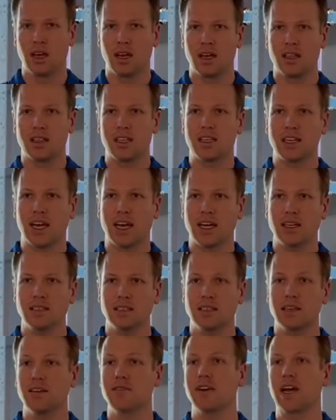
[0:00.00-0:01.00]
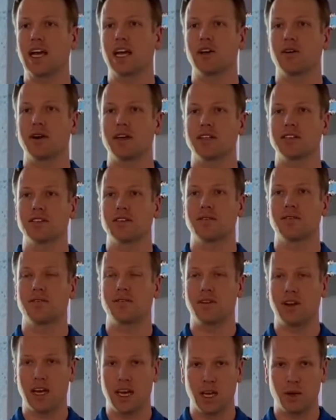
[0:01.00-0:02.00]
The test evaluates
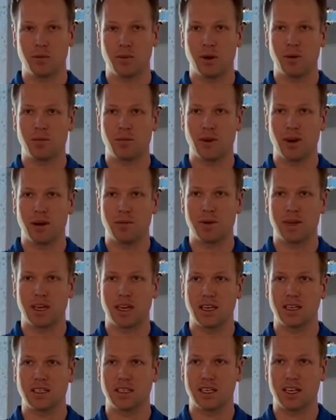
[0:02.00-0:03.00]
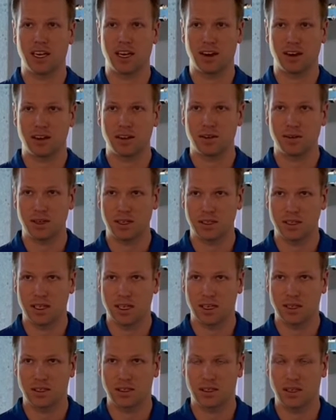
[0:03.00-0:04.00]
flame propagation
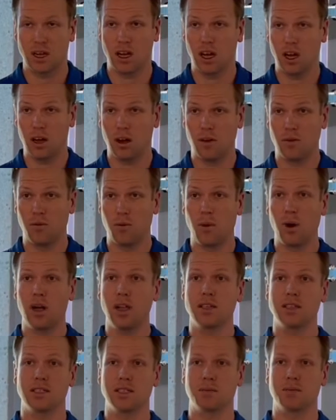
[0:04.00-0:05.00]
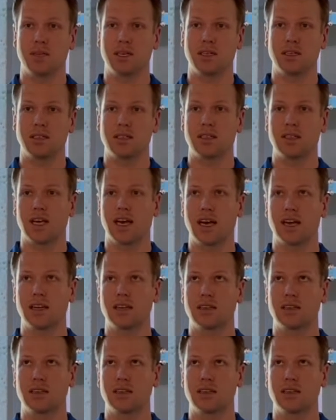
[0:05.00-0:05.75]
characteristics of wall assemblies that